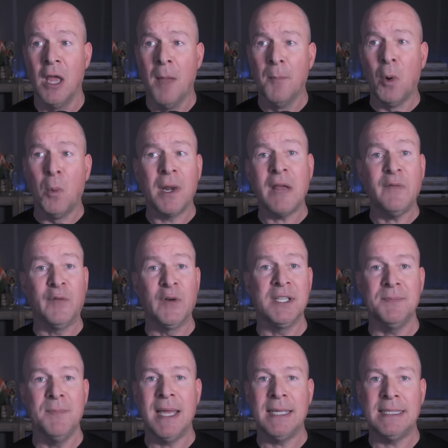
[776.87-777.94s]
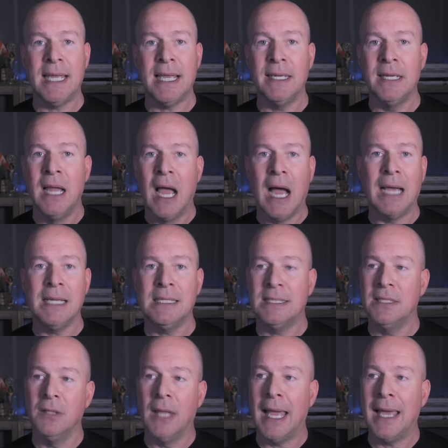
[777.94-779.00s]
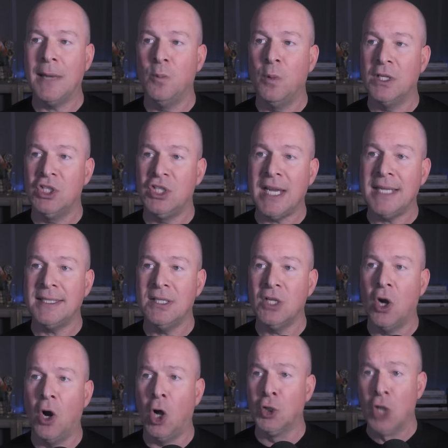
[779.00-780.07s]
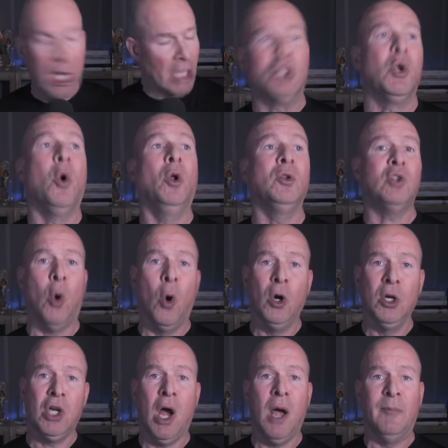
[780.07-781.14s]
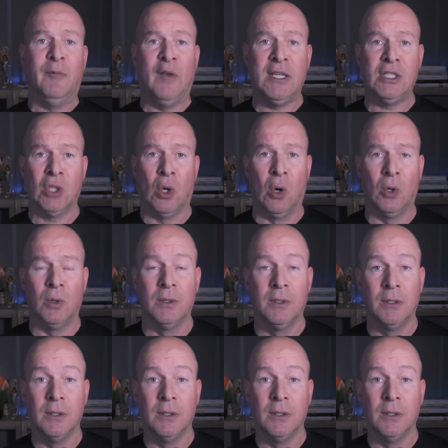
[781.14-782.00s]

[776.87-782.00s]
but when I first met Ted, I still had what Jason called old corncob face hole.